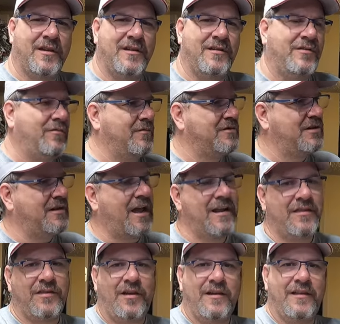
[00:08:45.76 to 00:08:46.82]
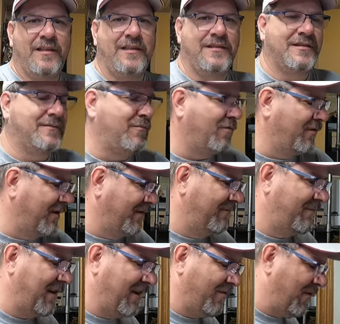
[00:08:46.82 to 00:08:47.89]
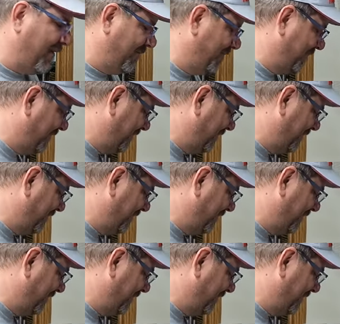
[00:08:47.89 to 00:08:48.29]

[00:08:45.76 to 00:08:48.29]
I'm gonna do. I thought of that this morning. Anyway,